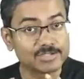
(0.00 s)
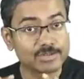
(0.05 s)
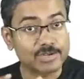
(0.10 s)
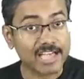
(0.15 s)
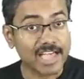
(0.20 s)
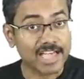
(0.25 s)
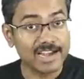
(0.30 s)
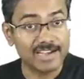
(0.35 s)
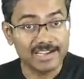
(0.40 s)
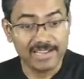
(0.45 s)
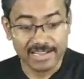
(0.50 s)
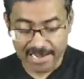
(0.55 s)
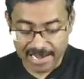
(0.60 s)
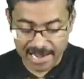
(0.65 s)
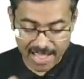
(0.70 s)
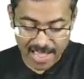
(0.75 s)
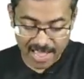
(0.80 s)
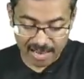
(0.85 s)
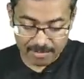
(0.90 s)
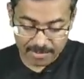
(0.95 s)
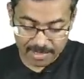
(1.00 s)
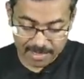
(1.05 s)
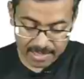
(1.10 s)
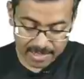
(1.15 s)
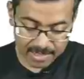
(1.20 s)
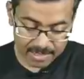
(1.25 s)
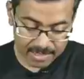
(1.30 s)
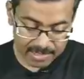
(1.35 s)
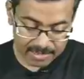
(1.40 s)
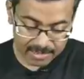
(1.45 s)
So keratin layer
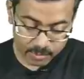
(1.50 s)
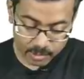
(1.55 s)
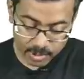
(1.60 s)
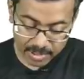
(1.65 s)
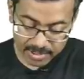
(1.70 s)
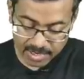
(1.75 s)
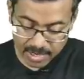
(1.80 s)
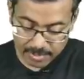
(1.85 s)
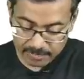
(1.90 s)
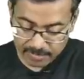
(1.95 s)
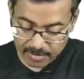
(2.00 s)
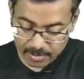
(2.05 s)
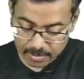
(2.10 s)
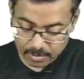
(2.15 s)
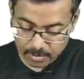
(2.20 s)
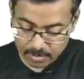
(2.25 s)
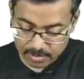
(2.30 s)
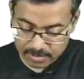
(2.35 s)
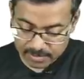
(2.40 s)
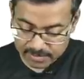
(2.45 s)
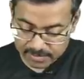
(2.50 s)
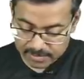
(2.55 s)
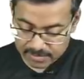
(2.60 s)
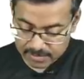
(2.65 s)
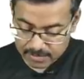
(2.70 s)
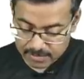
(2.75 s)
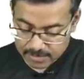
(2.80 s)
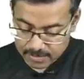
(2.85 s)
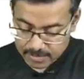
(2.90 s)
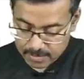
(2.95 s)
meaning, and you get an M C Q on
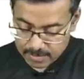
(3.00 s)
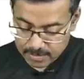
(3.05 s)
this.